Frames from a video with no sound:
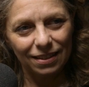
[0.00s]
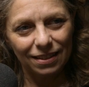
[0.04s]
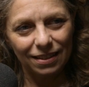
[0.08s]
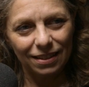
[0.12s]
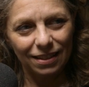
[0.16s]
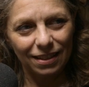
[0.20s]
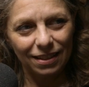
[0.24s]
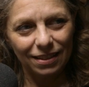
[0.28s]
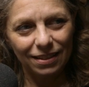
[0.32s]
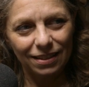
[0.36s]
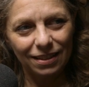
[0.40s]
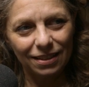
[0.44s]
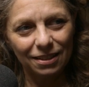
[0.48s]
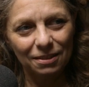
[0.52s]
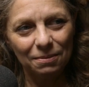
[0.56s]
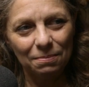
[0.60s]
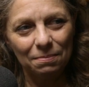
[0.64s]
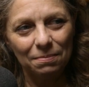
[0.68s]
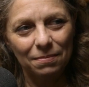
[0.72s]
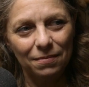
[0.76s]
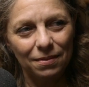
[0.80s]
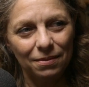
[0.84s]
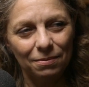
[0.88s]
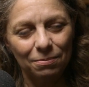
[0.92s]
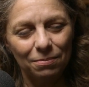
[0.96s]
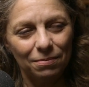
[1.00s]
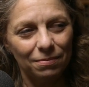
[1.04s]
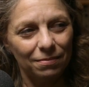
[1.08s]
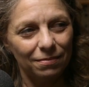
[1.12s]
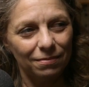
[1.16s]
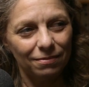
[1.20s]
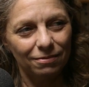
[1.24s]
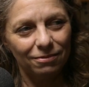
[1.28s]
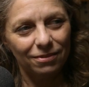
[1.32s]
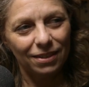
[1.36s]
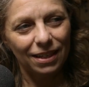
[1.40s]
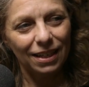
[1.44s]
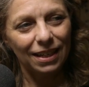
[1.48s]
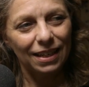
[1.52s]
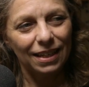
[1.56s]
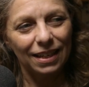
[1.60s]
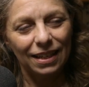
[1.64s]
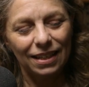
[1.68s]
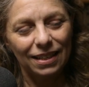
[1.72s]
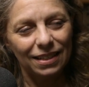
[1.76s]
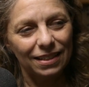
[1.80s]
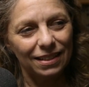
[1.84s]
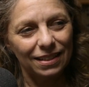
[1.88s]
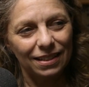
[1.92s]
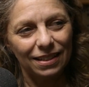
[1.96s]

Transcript: it doesn't really,